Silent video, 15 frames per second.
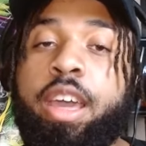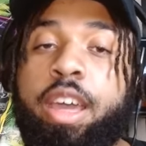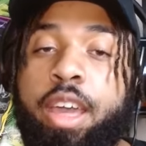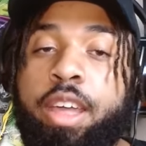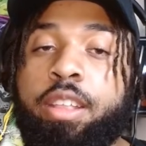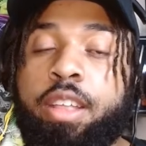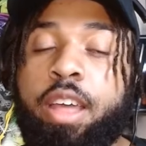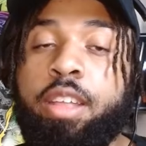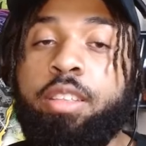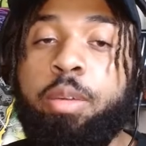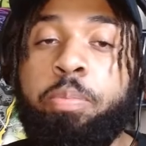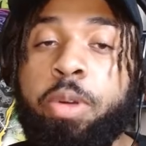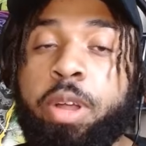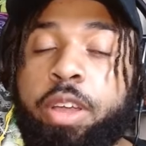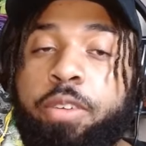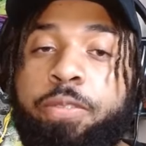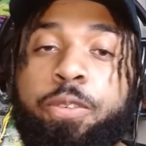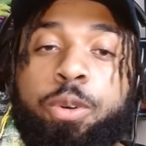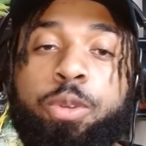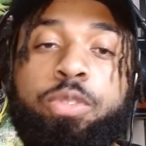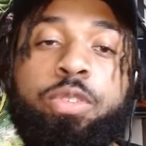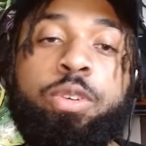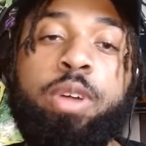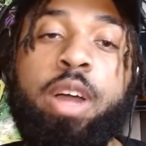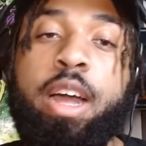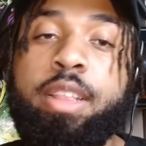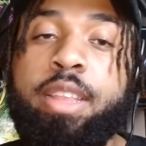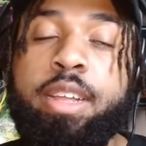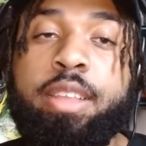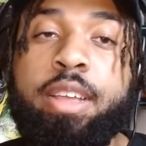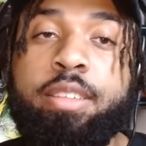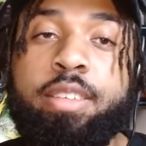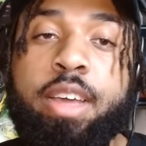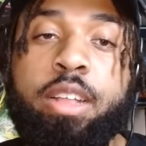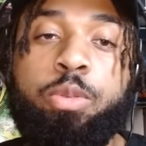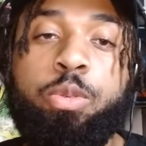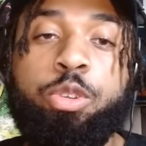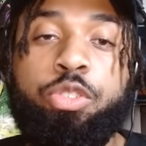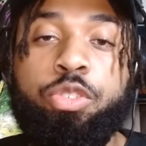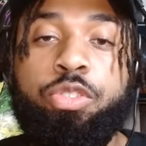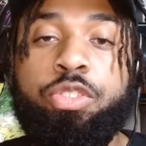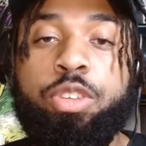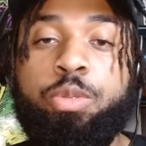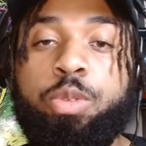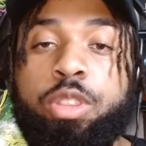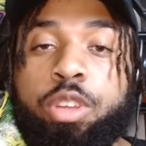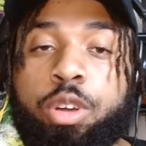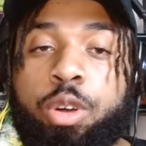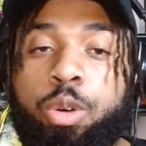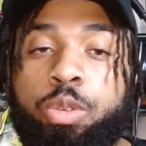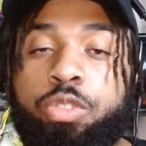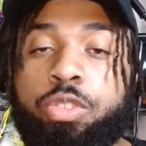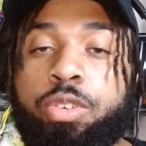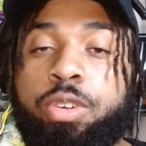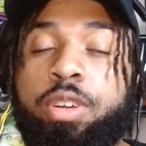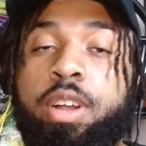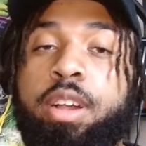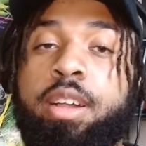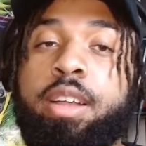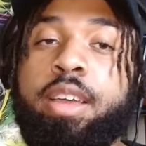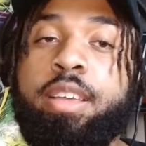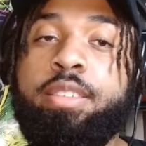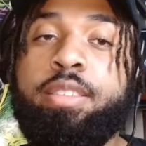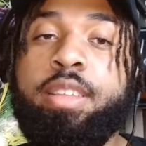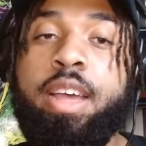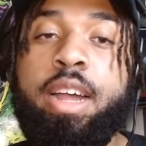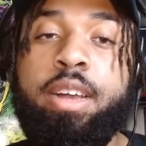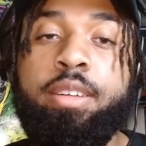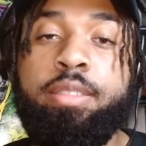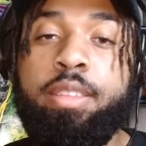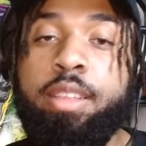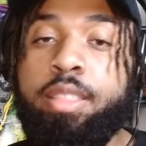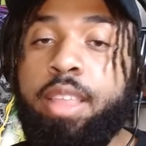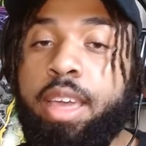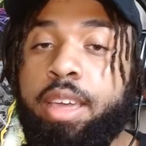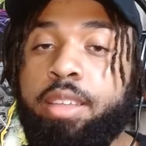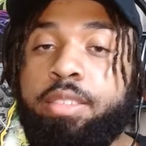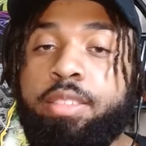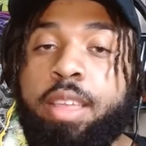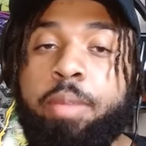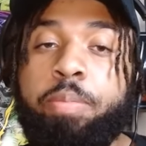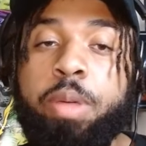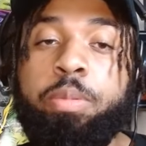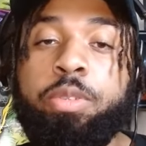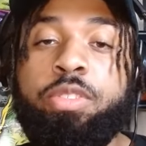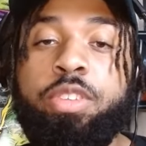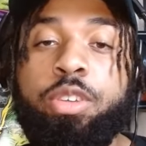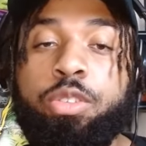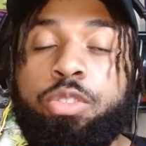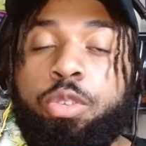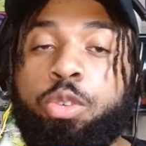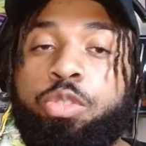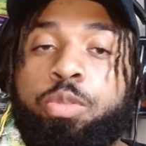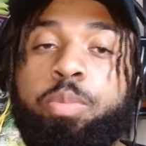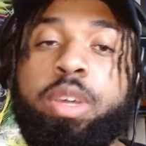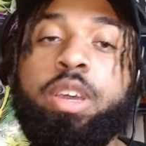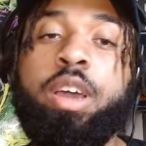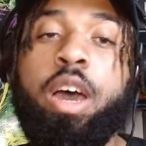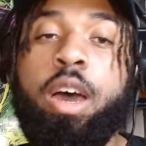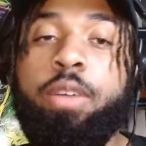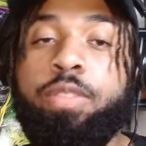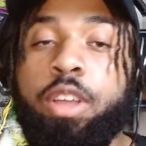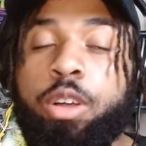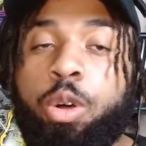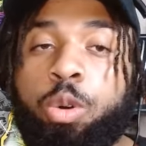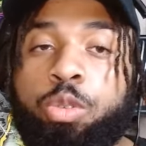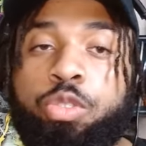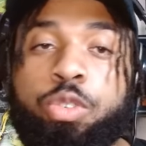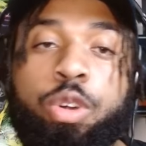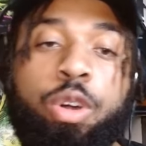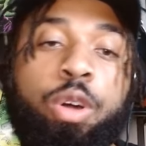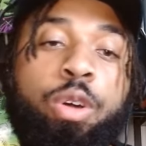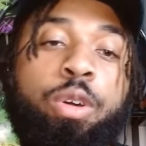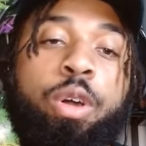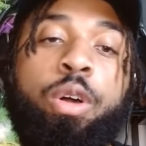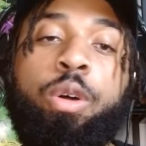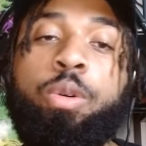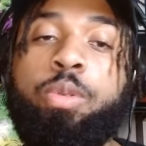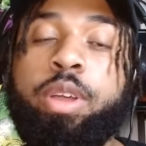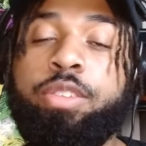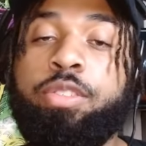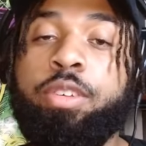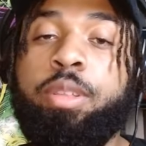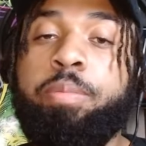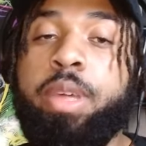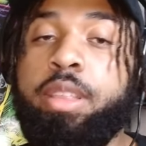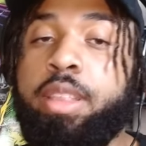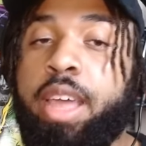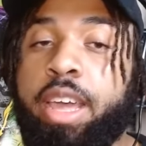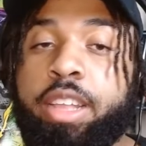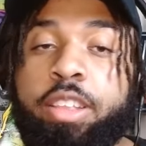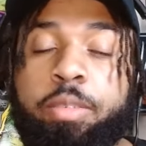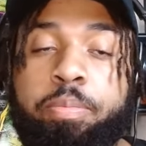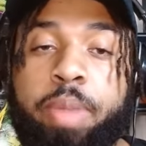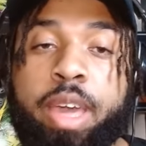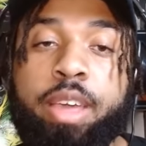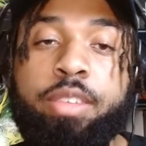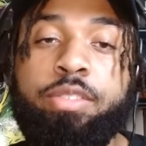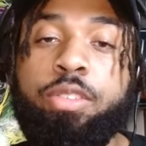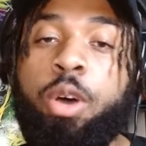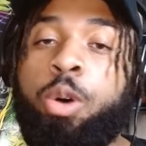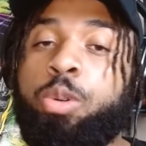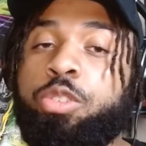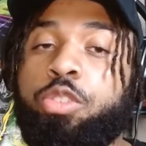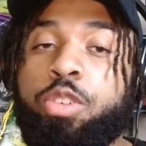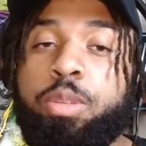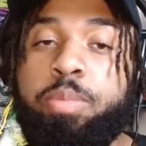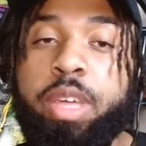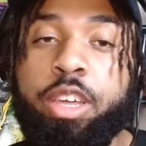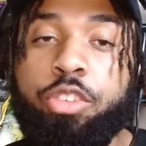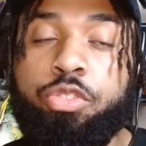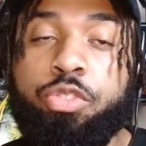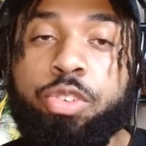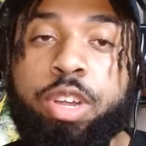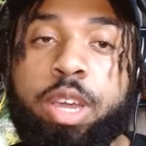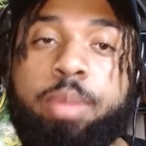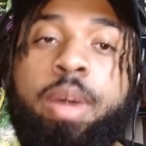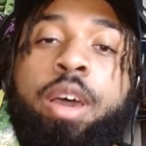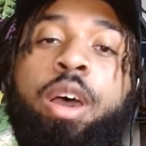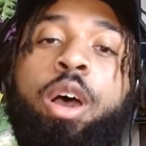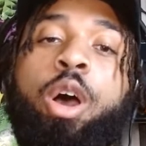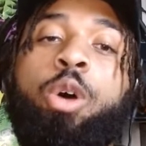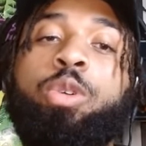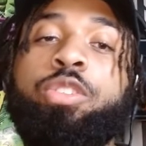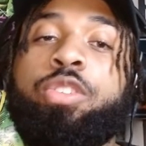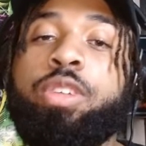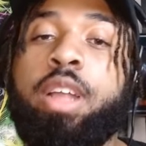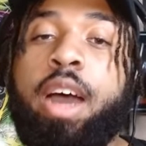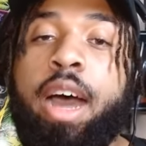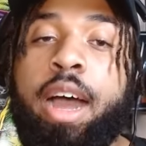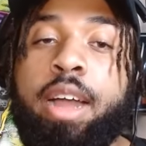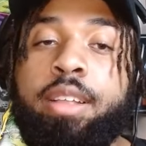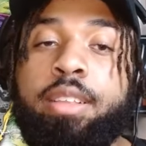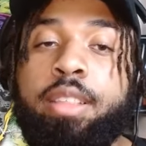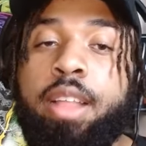yeah, and and to bring it full circle, I think that's kind of what you see with the culture is that the things that people see on social media of the culture are always going to be negative based, always going to be extreme, always going to